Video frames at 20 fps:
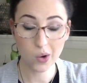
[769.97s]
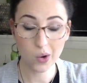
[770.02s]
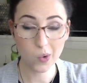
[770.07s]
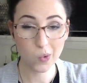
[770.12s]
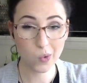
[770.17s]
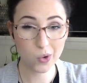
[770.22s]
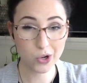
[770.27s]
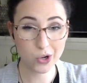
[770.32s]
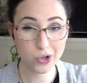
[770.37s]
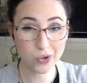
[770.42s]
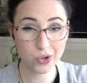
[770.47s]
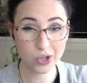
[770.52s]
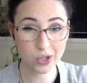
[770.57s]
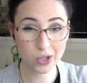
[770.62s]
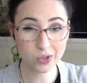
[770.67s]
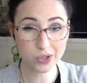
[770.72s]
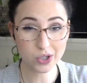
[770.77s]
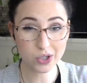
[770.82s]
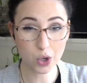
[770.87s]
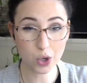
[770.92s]
or you can
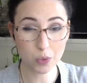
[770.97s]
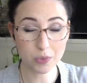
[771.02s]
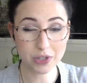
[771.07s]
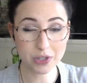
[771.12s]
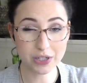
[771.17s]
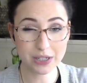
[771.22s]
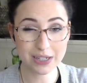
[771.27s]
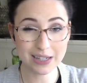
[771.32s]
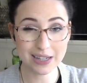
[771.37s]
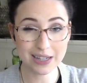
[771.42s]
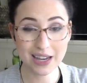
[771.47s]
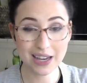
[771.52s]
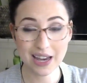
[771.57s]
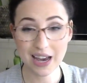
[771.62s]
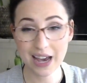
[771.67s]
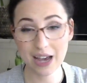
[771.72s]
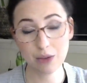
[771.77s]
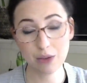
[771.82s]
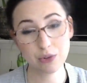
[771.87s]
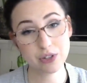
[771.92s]
use an open D.
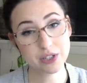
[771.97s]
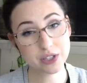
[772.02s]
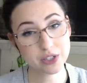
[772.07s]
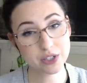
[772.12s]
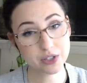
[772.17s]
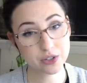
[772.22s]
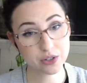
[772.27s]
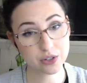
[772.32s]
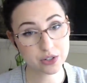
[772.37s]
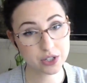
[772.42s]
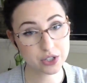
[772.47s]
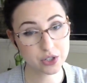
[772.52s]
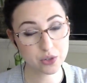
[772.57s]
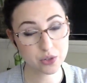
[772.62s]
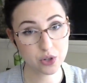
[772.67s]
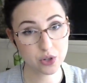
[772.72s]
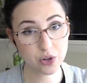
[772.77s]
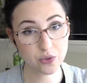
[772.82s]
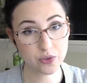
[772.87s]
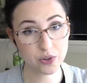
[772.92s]
I would discourage
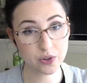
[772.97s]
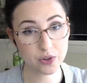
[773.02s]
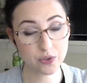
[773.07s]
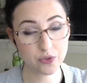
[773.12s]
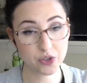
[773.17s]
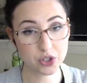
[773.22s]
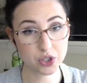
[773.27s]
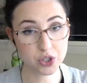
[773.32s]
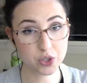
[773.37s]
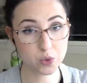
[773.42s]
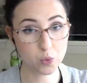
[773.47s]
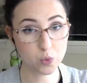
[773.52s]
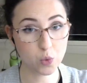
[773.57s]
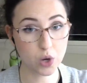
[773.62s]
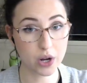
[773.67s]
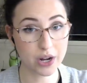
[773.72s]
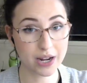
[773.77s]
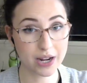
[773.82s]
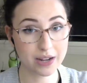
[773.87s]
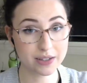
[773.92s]
going over for just
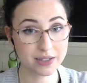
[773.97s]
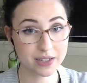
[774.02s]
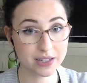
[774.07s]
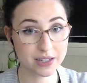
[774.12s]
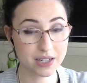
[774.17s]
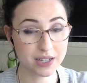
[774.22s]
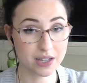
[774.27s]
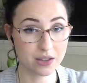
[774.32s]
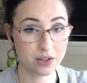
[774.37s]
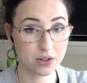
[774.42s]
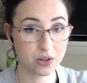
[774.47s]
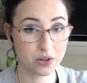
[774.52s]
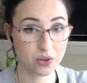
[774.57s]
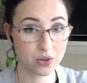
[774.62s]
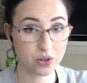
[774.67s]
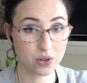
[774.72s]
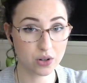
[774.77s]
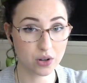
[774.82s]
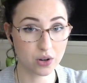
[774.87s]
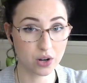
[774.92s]
1 16th note
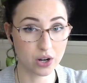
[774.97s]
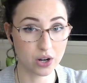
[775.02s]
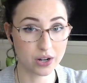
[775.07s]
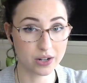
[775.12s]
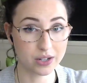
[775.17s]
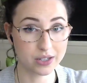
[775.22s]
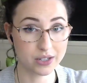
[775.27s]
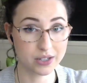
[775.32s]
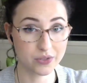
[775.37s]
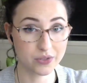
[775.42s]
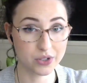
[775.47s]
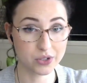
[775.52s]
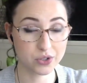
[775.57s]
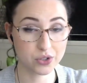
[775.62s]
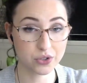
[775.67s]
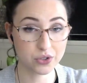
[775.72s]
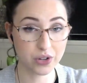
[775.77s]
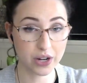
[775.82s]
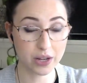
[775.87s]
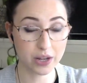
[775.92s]
on a different
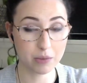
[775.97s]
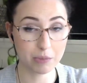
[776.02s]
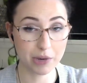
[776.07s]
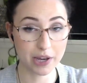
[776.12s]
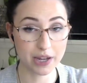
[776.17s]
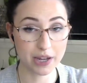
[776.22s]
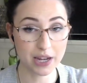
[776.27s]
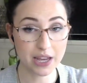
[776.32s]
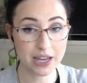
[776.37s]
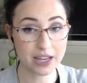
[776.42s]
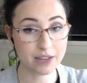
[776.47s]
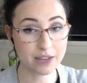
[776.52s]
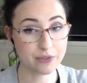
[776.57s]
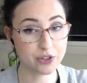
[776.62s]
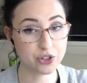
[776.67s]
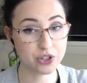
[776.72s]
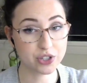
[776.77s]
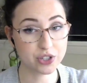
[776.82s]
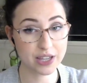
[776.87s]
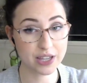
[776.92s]
string, but if you
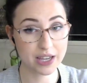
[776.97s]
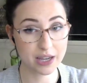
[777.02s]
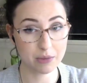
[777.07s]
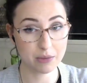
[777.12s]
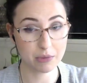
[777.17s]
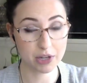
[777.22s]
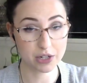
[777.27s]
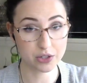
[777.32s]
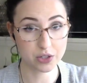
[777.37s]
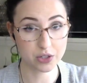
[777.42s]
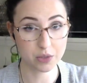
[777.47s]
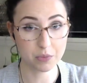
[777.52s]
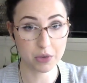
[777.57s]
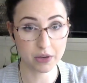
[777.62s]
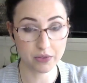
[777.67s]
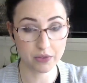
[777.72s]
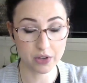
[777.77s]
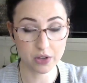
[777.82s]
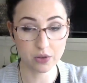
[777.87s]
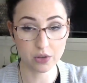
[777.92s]
just can't manage the
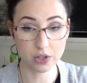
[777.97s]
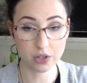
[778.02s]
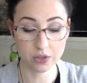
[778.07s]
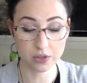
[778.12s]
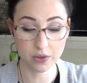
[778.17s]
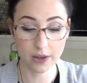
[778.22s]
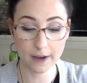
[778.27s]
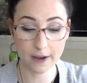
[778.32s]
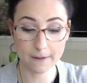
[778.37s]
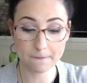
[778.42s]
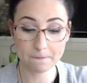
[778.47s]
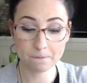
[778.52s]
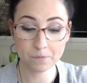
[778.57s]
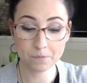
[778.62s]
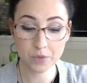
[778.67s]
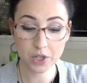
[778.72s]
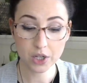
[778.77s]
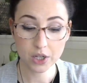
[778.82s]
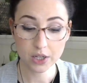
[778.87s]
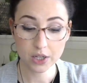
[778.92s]
pivot, you can do that.
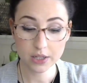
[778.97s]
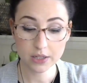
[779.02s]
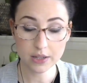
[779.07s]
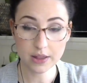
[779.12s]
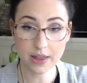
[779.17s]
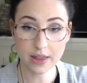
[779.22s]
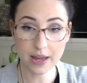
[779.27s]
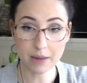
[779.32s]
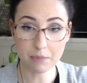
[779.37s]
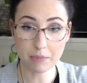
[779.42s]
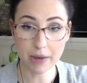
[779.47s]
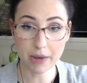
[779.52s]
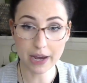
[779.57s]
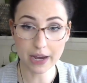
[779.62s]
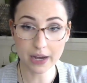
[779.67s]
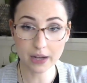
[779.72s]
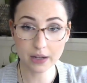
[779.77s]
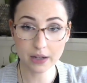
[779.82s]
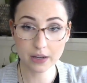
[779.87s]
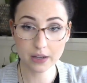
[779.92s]
Then
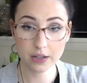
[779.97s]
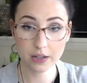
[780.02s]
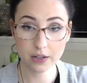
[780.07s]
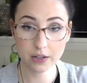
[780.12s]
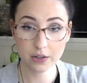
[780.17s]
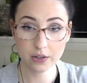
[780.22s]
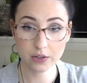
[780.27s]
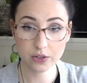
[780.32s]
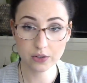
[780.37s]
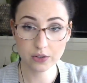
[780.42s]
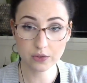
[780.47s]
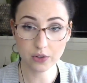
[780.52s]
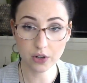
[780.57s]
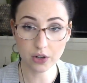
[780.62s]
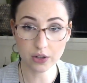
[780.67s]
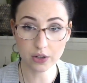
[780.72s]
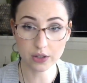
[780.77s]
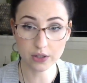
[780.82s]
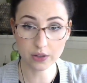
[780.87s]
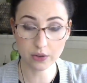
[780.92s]
back
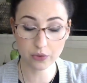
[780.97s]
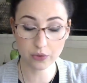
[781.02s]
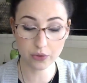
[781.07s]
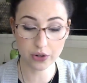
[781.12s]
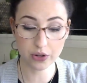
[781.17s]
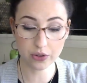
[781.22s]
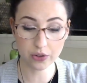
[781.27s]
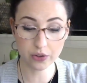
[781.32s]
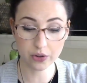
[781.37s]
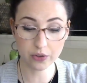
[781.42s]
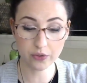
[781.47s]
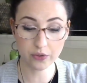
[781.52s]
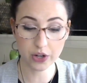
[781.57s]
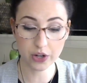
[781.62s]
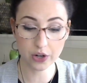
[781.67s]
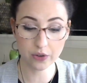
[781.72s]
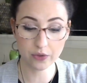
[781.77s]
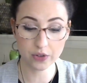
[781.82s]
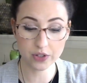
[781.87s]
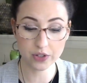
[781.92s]
on the third
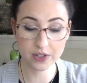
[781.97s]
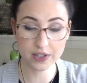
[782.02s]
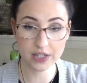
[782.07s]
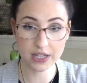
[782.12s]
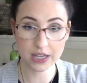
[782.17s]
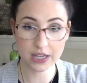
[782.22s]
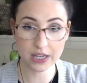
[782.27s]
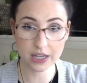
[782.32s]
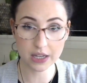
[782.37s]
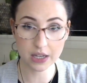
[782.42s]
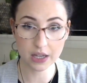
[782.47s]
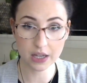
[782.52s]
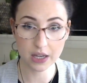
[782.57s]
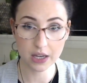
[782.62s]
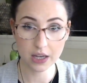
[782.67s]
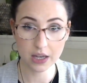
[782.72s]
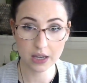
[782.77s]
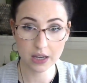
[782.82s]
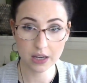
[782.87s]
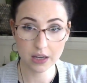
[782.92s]
finger for C,
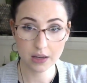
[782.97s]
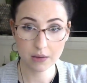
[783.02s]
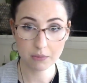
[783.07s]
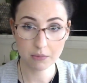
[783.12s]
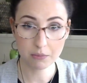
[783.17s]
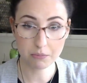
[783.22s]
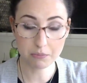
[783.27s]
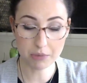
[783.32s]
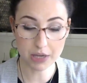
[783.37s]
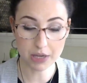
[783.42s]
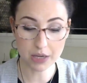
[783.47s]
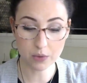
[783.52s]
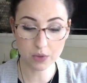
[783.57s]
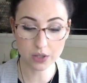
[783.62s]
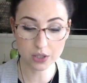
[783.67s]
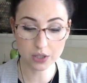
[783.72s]
B with a